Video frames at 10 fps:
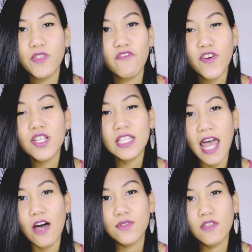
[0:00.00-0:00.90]
the first
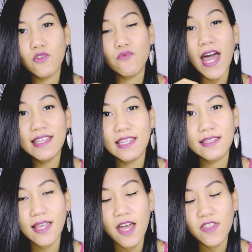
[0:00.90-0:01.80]
house and the rising
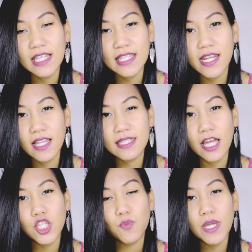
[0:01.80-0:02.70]
sign, the ascendant
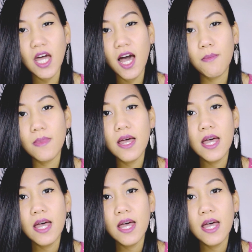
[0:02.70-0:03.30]
sign, to become